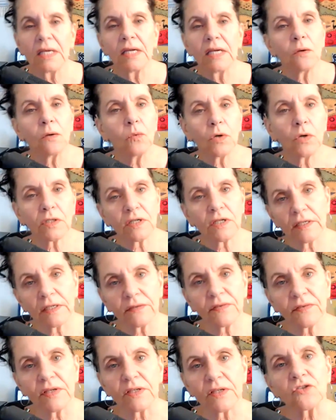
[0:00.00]
what kind
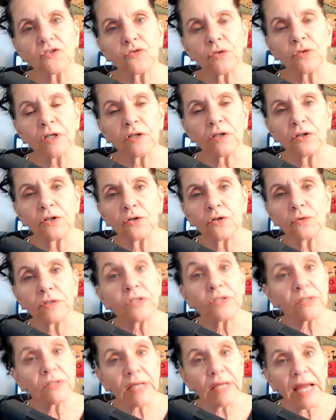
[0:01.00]
of things trigger you
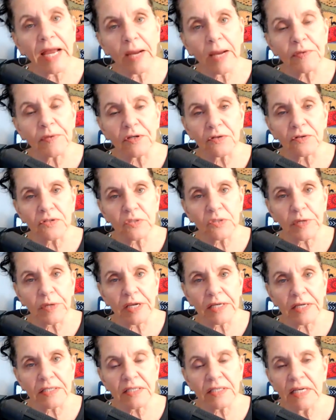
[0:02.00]
into the happier
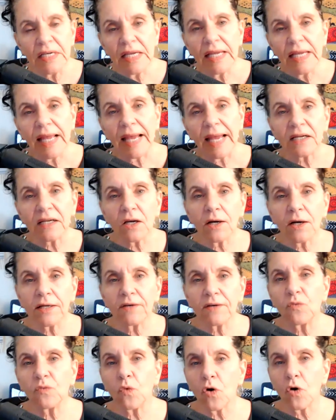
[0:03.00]
space, and kind
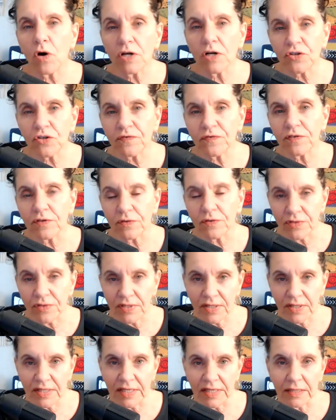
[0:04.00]
of watch for
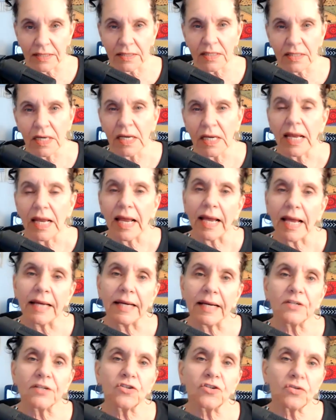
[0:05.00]
those things. And
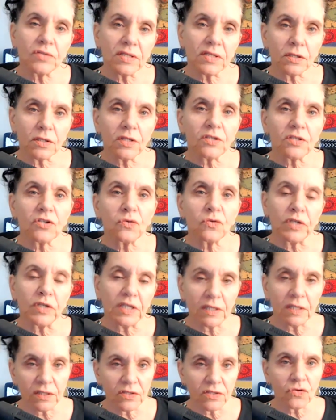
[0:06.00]
as you start to
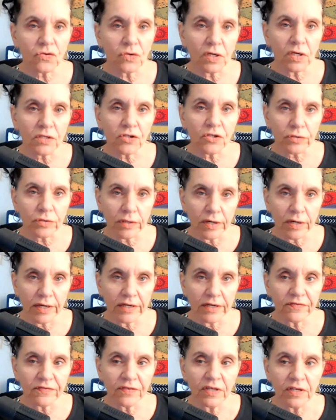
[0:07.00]
reconstruct your
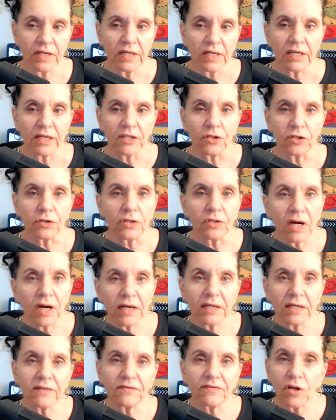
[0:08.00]
life, you'll
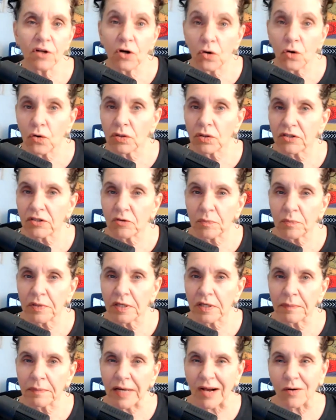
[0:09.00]
kind of know a little
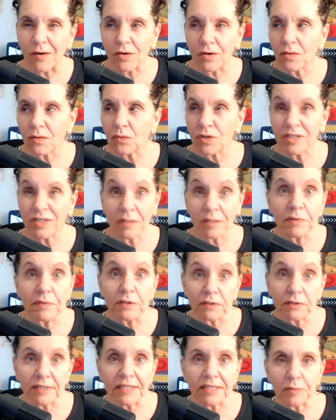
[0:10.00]
bit about what the
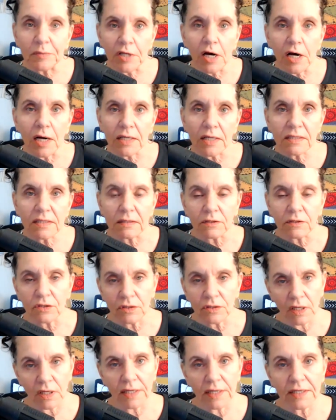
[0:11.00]
building blocks look
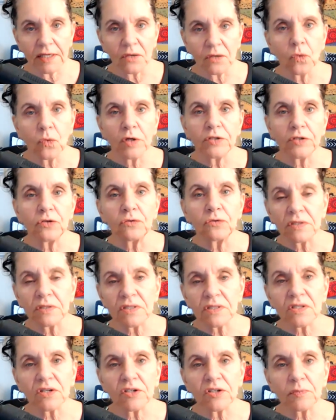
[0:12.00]
like and what you can
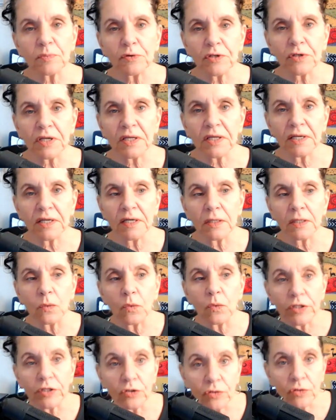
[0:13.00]
start putting in and
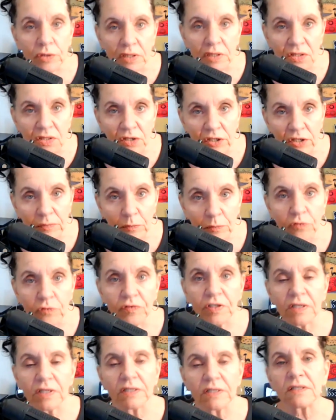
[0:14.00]
what you can start
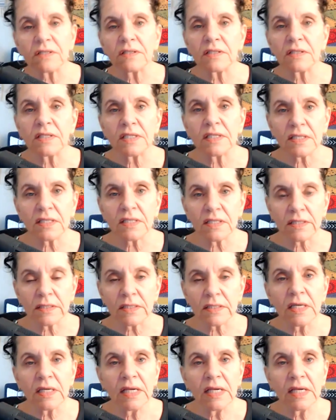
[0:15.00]
moving into the distance.